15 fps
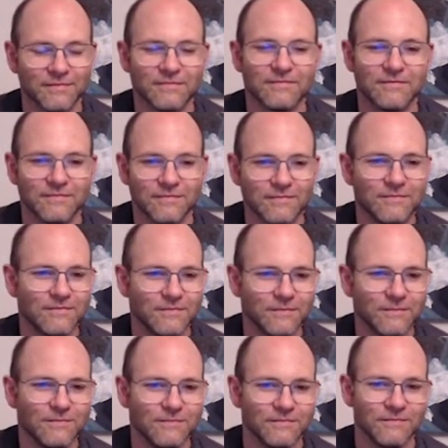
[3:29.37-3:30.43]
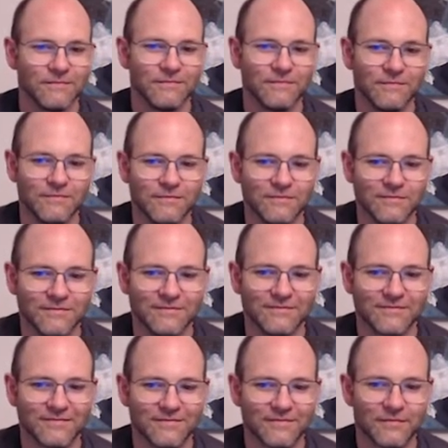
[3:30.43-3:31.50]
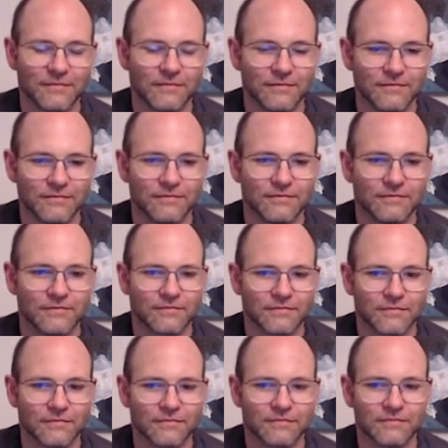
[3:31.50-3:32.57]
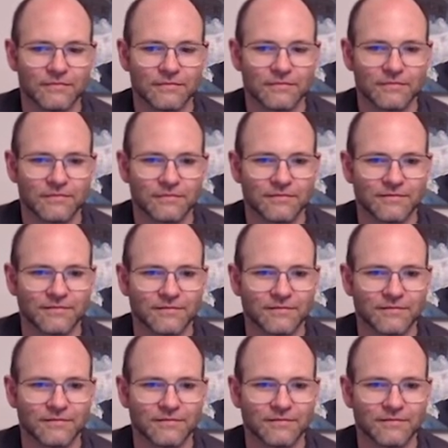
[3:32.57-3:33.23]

This person isn't speaking.